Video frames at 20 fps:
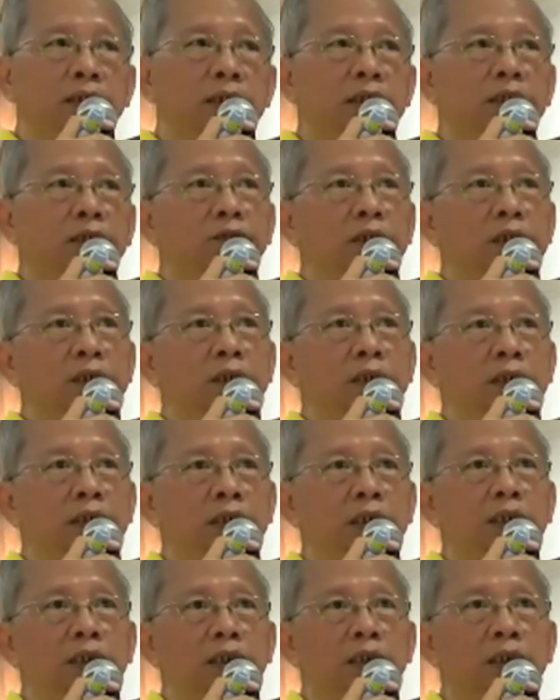Even
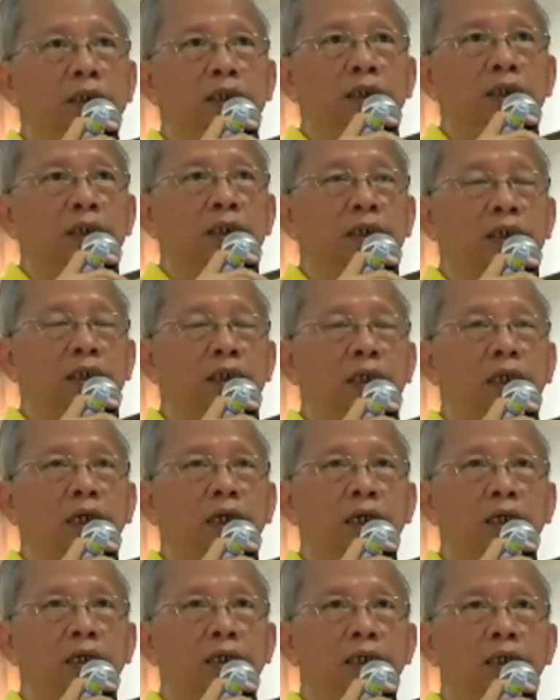in the
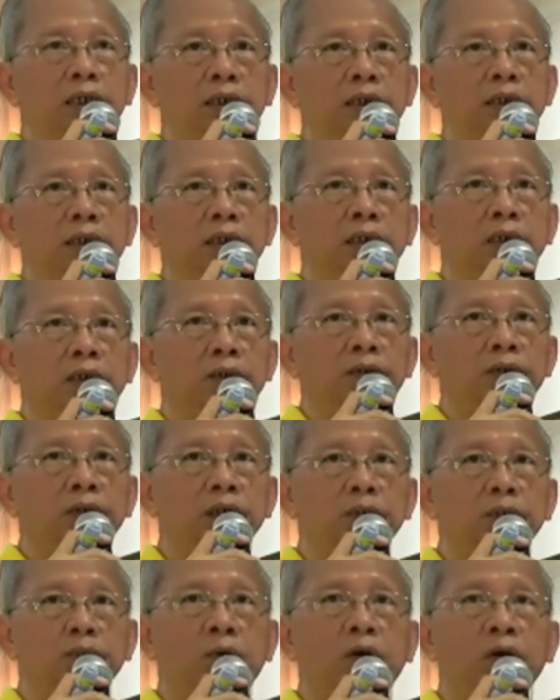arena or
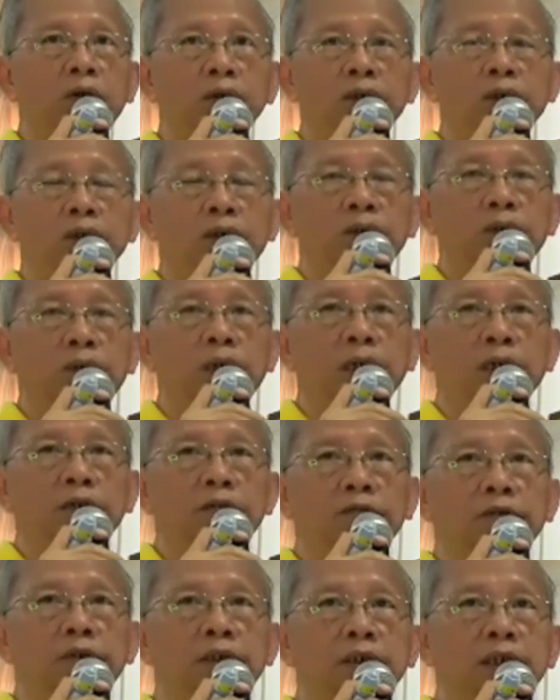sports or
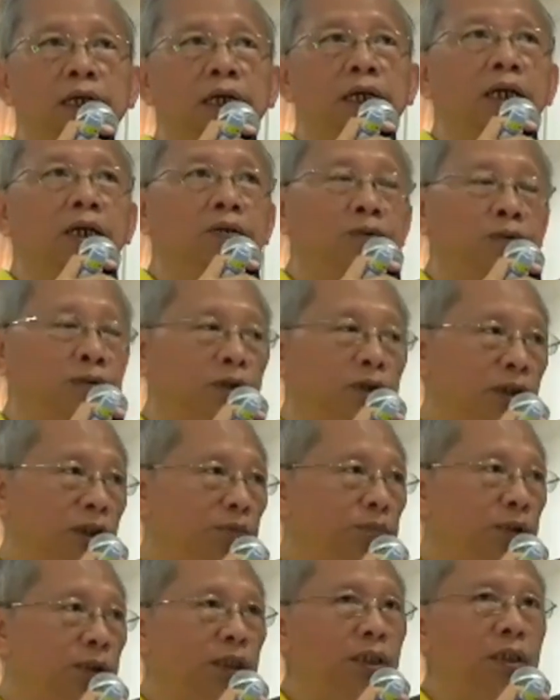whatever, there can
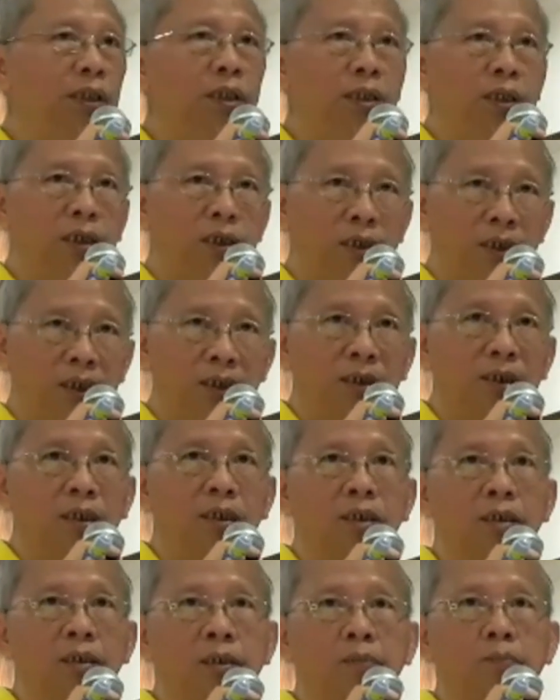only be
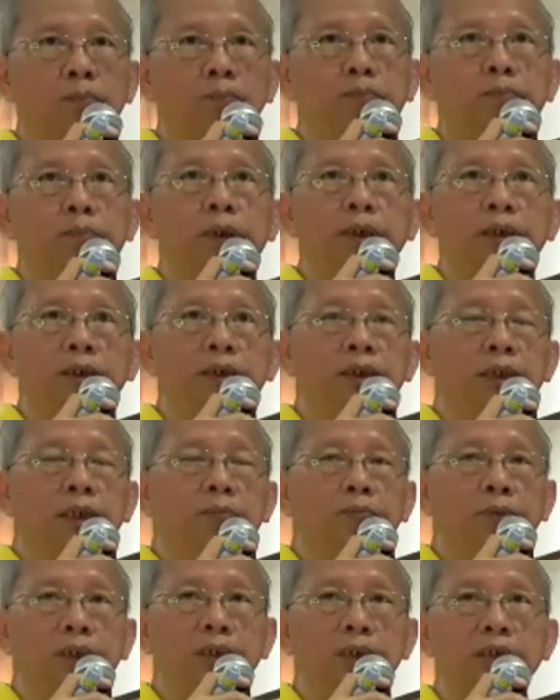per
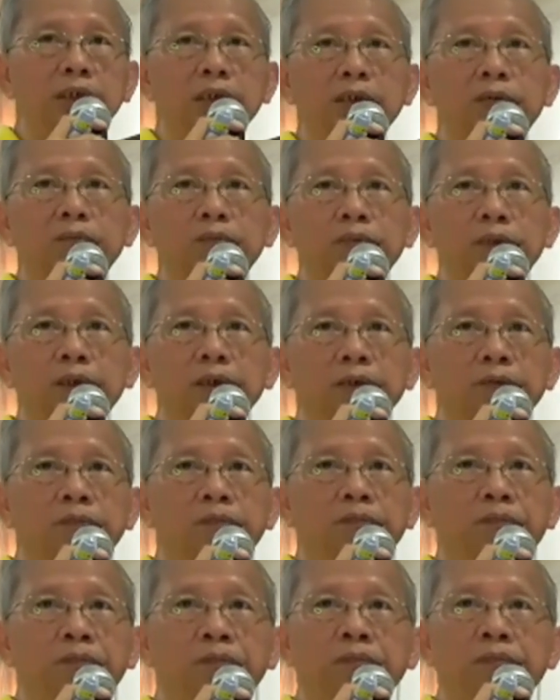championship,
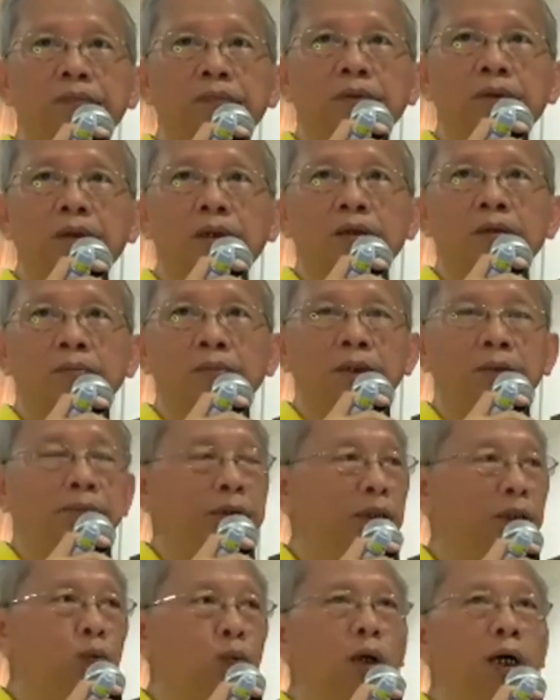
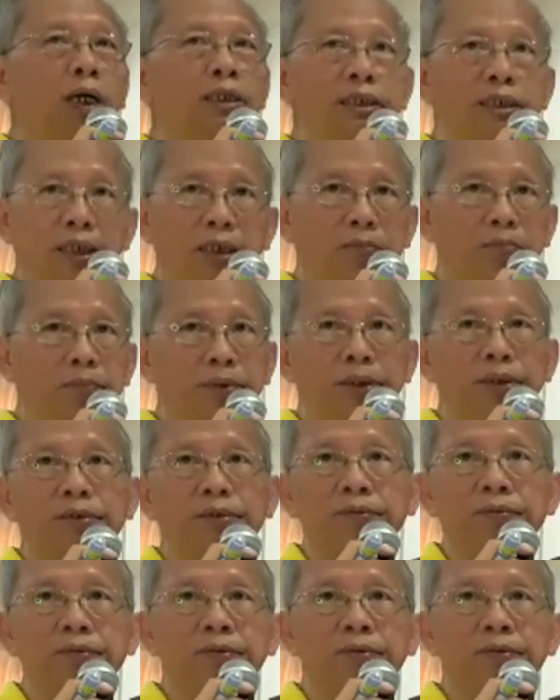maybe one champion,